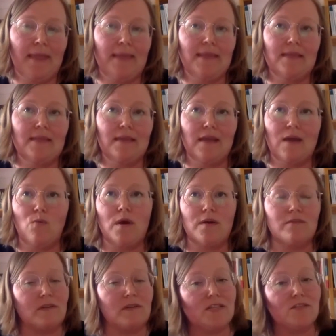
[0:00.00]
I think they are
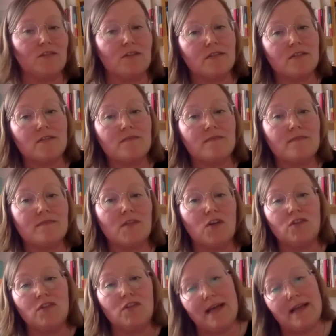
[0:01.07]
one resource,
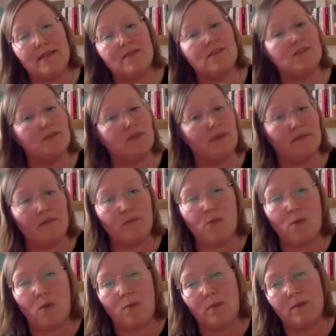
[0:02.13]
not the answer to every
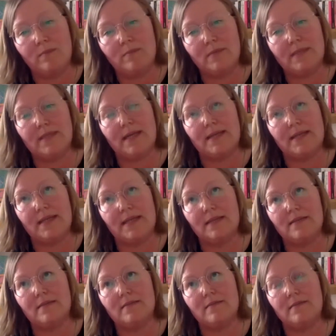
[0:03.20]
problem, but I
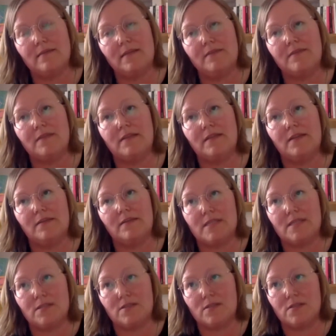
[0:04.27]
think definitely a
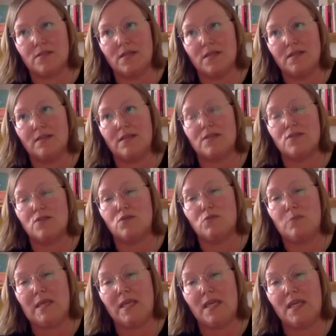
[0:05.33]
resource that
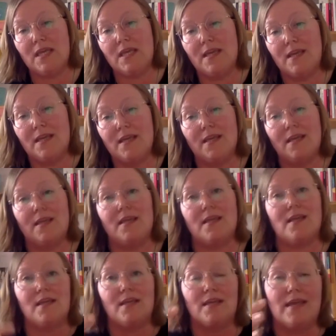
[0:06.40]
should be
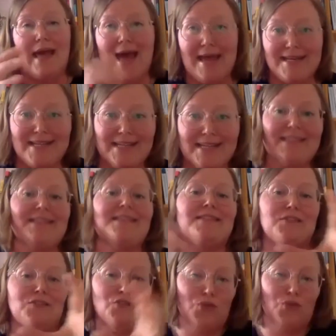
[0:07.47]
added
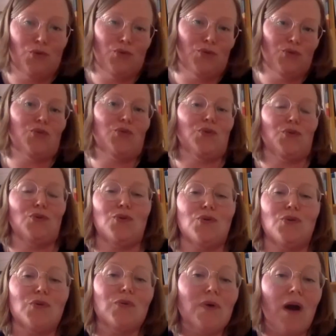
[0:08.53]

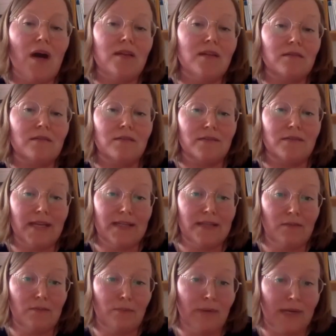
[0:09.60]
to other creative